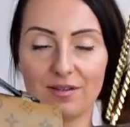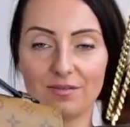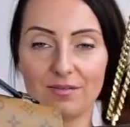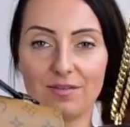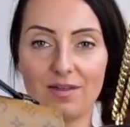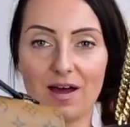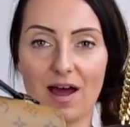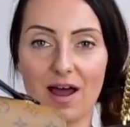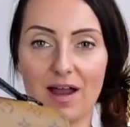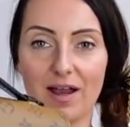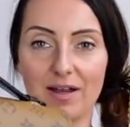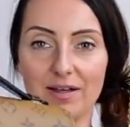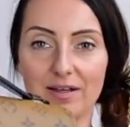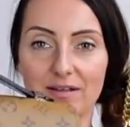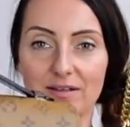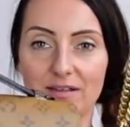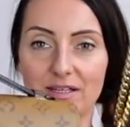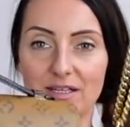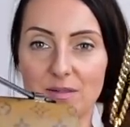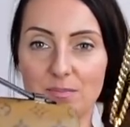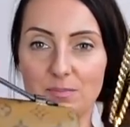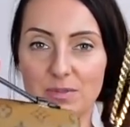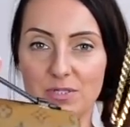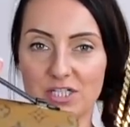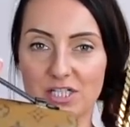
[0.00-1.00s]
than
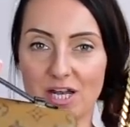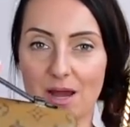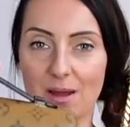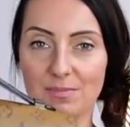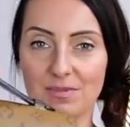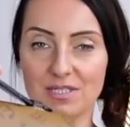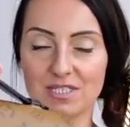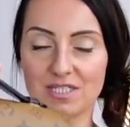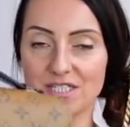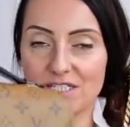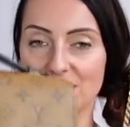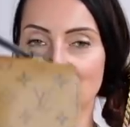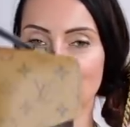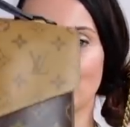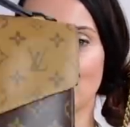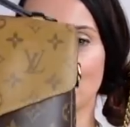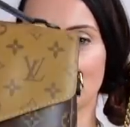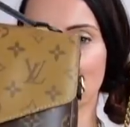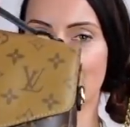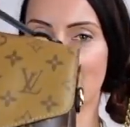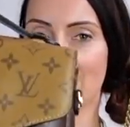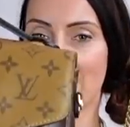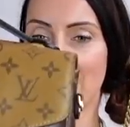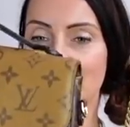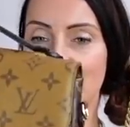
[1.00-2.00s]
the Pochette Metis,
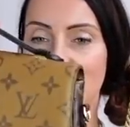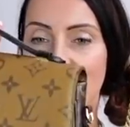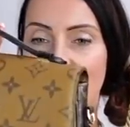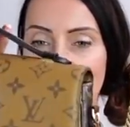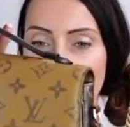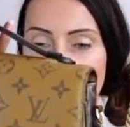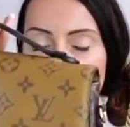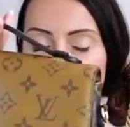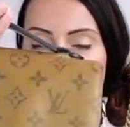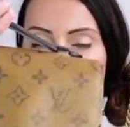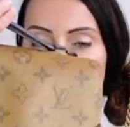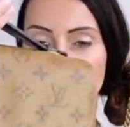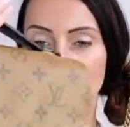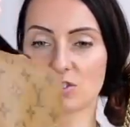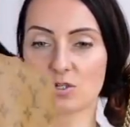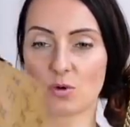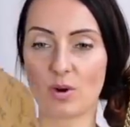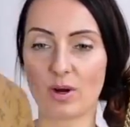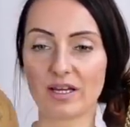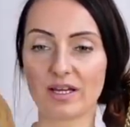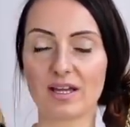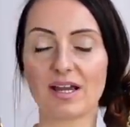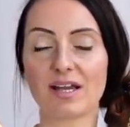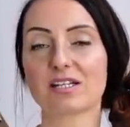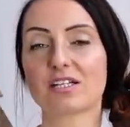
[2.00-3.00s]
which then actually looks
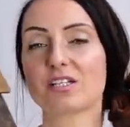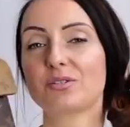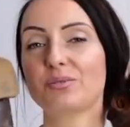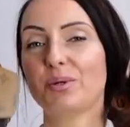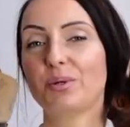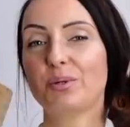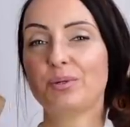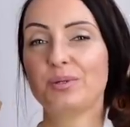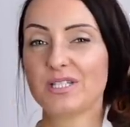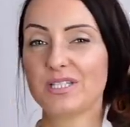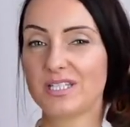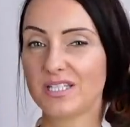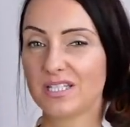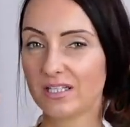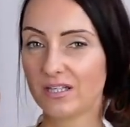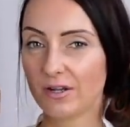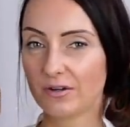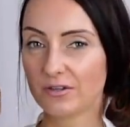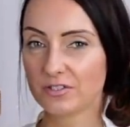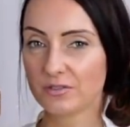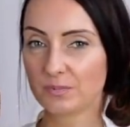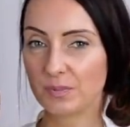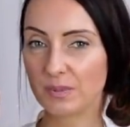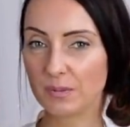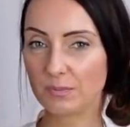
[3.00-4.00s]
quite casual. You see
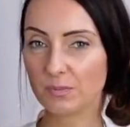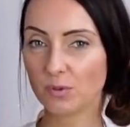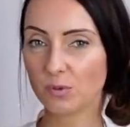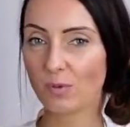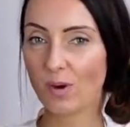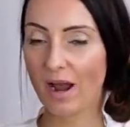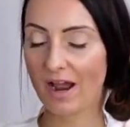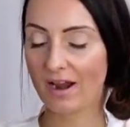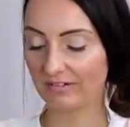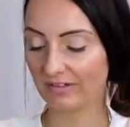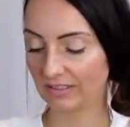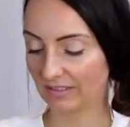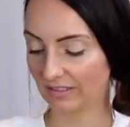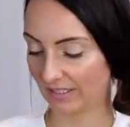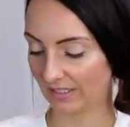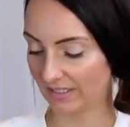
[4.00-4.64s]
loads of people wearing